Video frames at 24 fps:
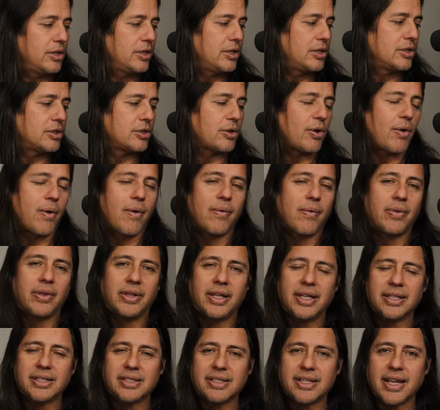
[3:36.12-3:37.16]
So
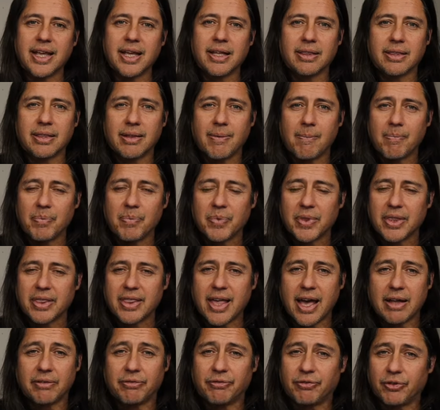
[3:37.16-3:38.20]
let's take
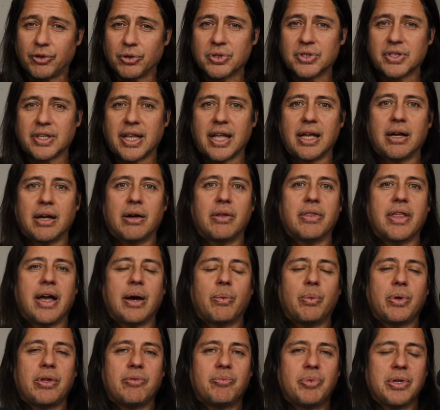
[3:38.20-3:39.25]
that first scale that
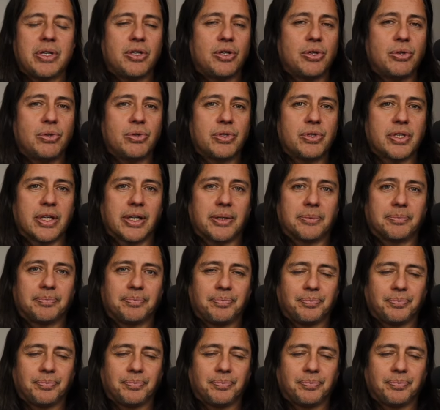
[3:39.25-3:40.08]
we've been using.